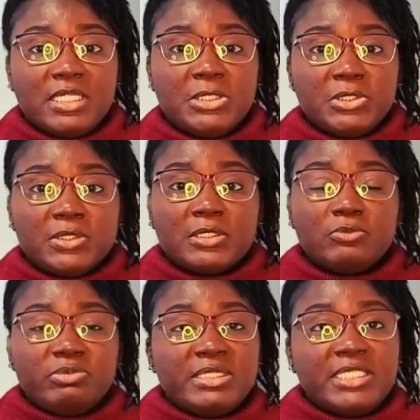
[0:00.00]
dangerous
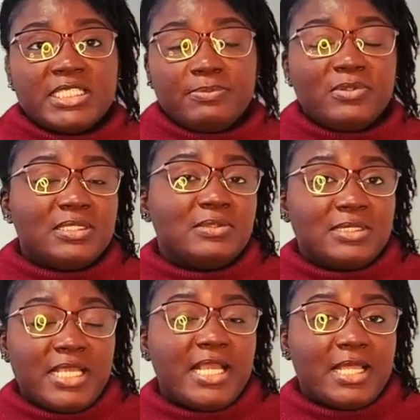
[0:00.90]
and riskiest poses to
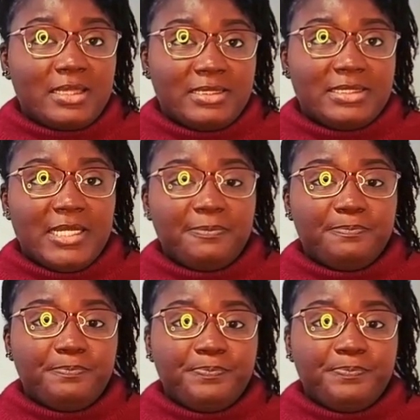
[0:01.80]
take at this time.